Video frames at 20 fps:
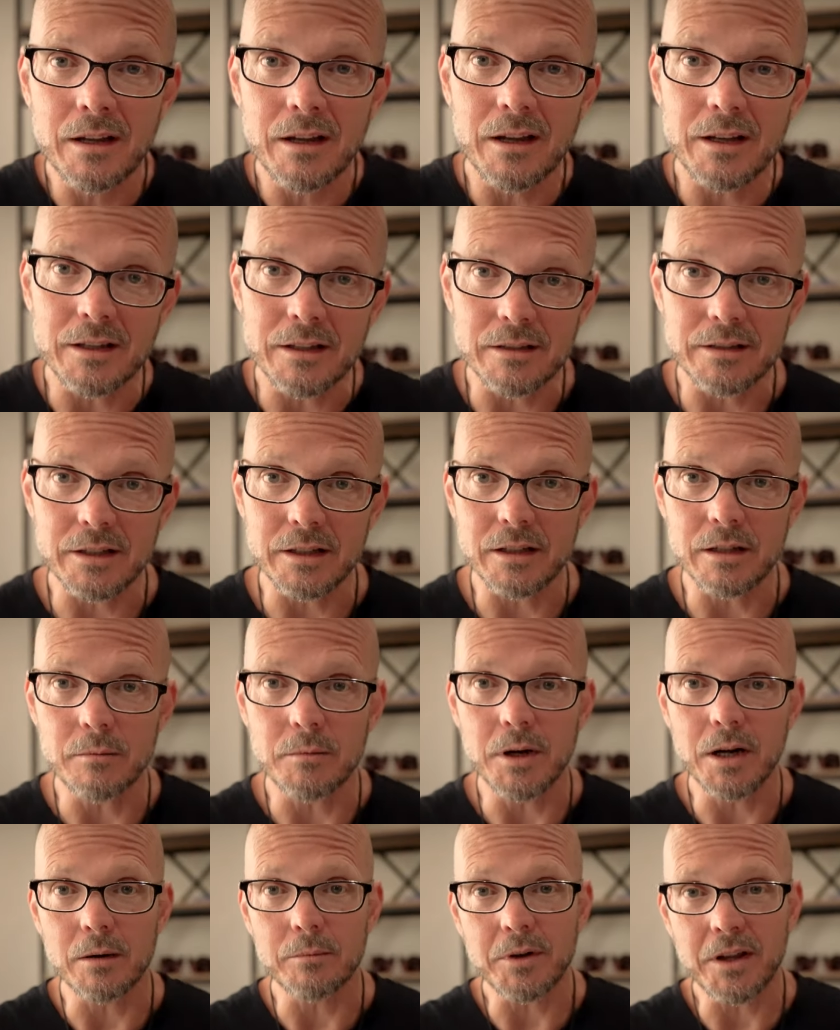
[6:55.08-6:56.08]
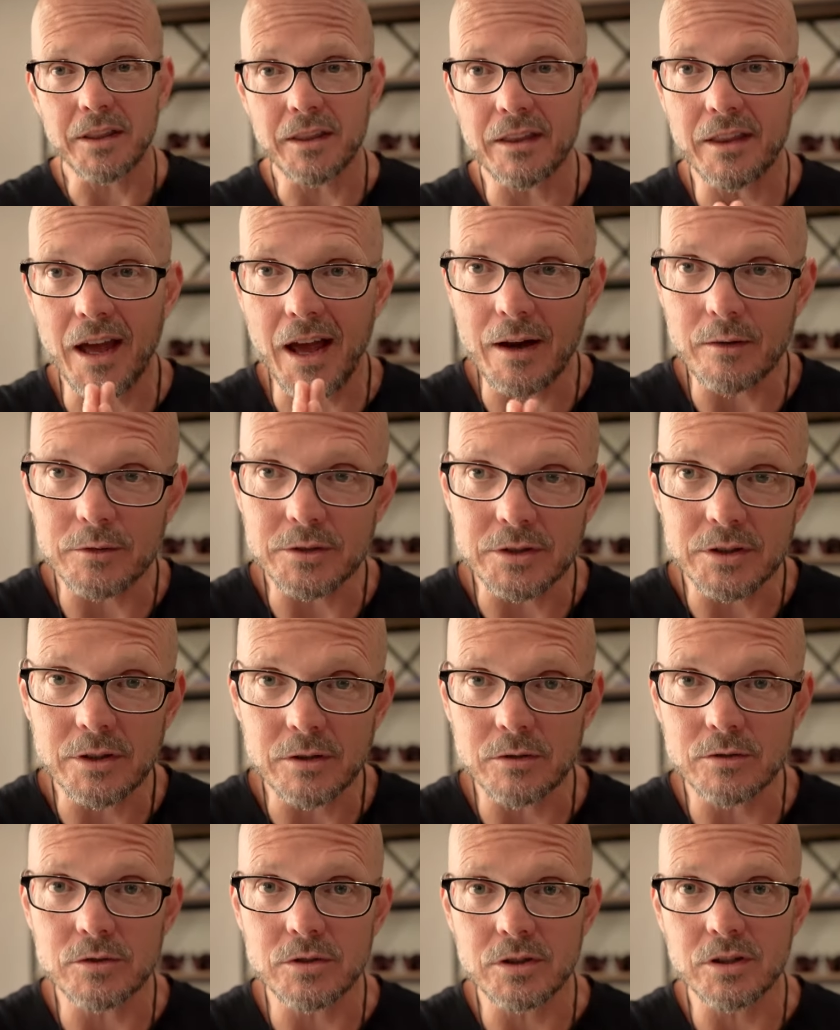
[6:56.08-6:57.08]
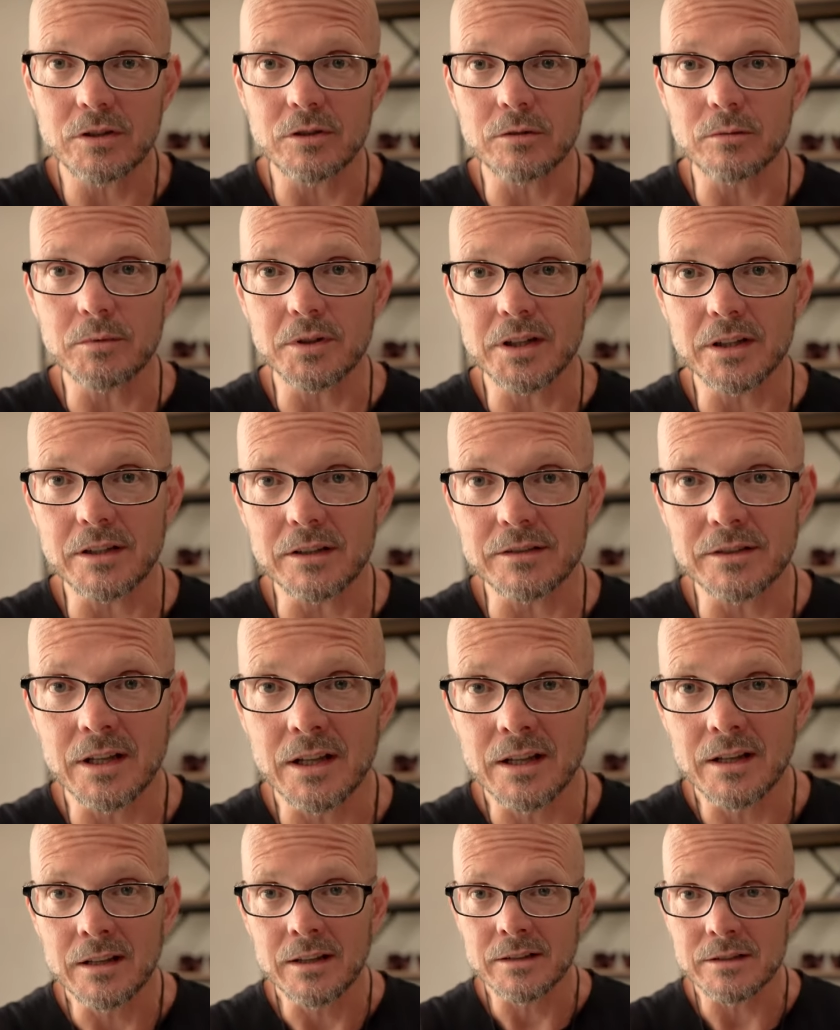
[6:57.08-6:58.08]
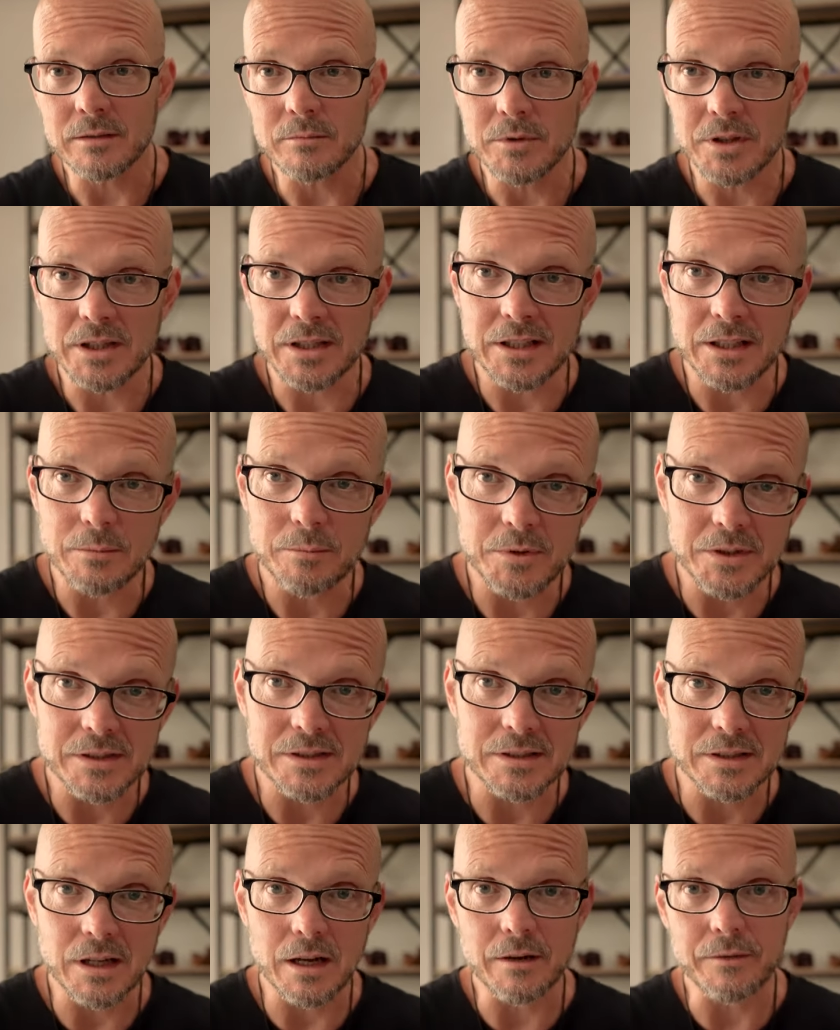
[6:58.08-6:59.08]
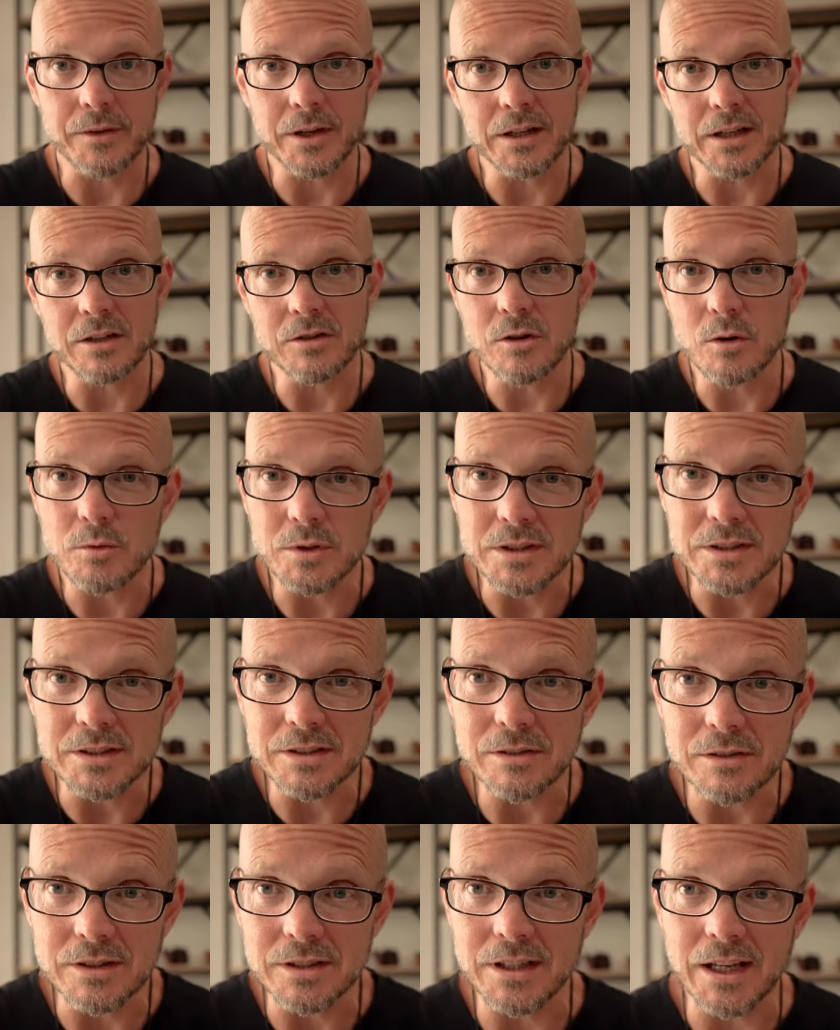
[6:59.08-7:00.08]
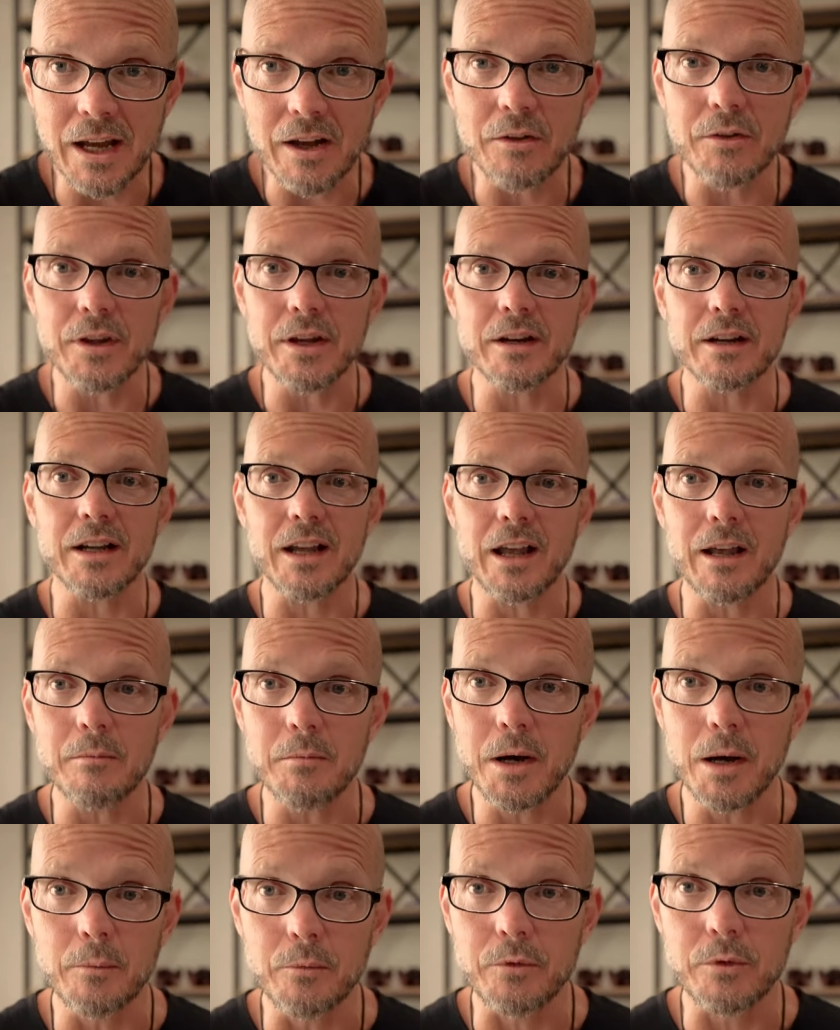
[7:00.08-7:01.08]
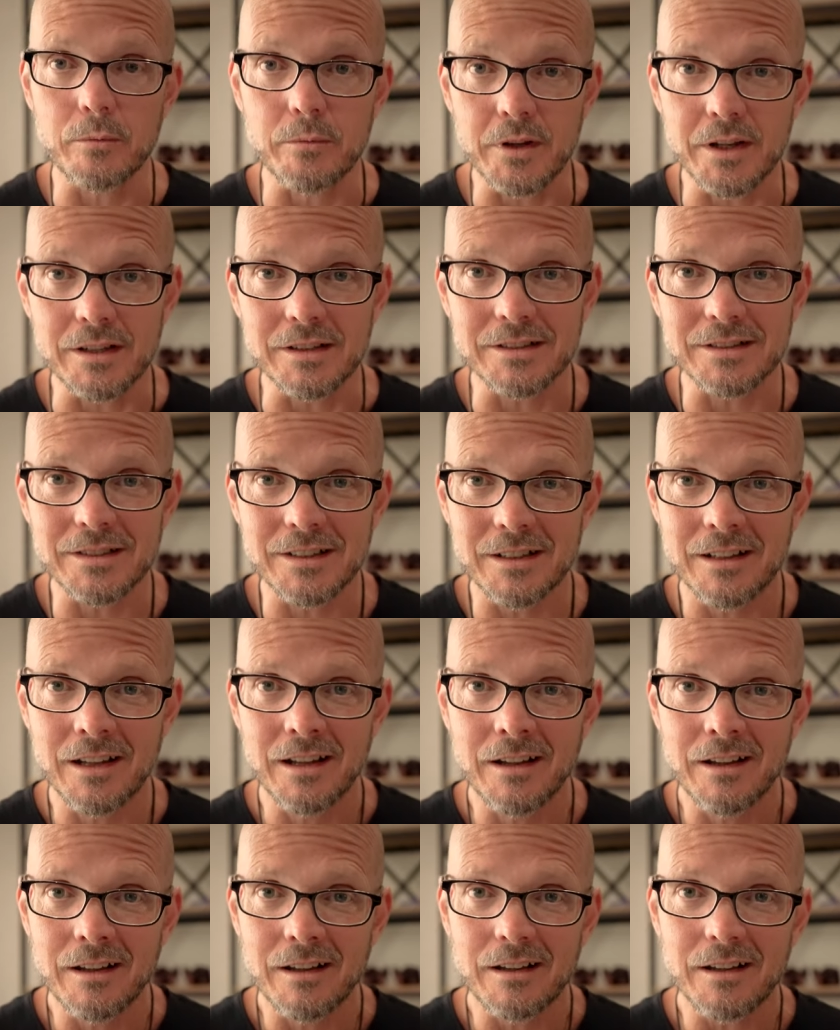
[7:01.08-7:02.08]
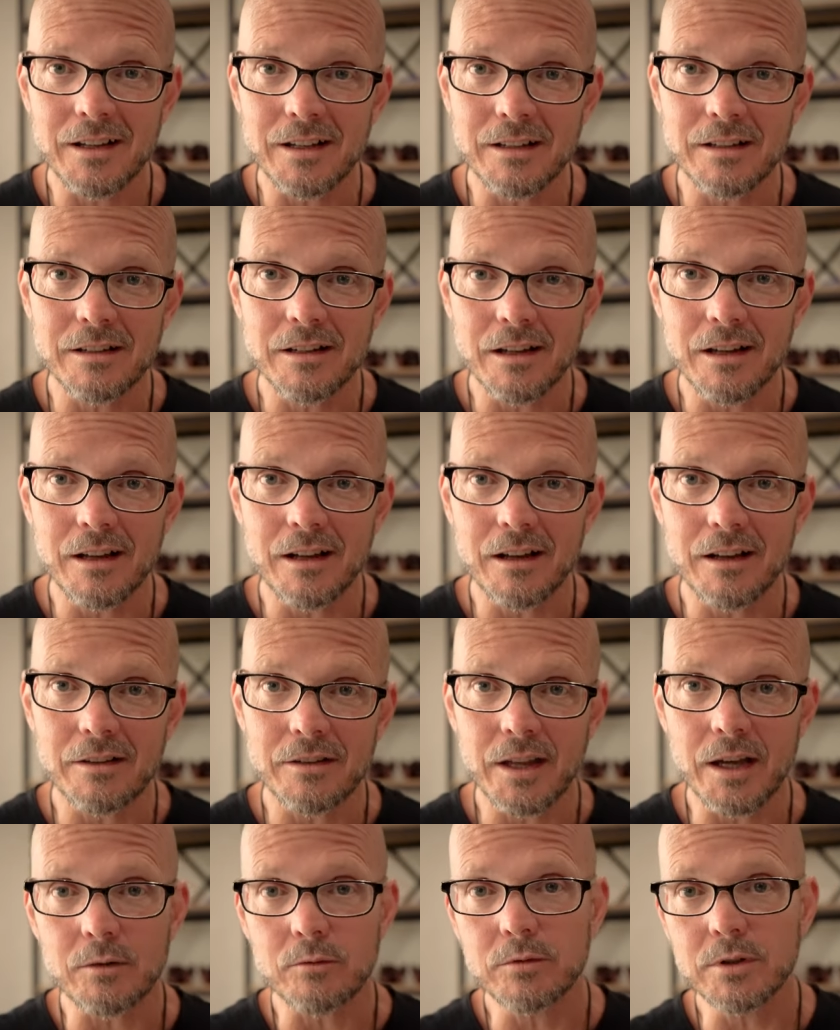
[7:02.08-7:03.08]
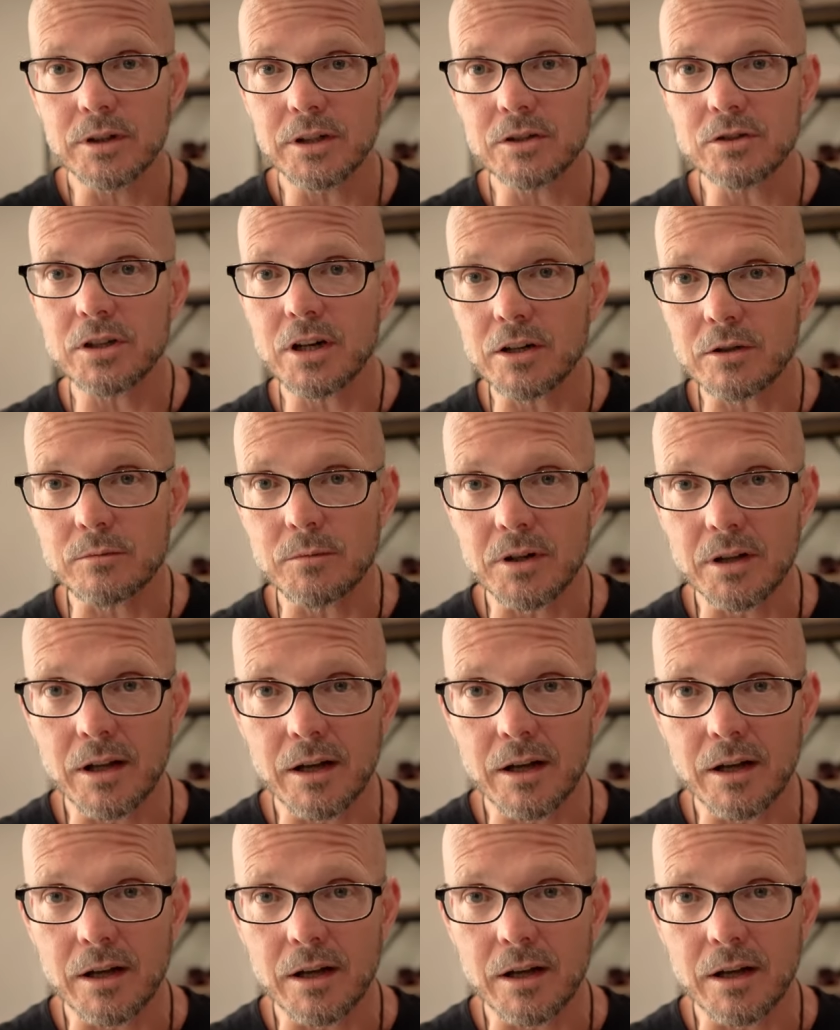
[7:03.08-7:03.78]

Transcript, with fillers: and clean them up. And that was huge too, because some of the deepest stuff I didn't know was still down there came up from this. And uh, that really changed my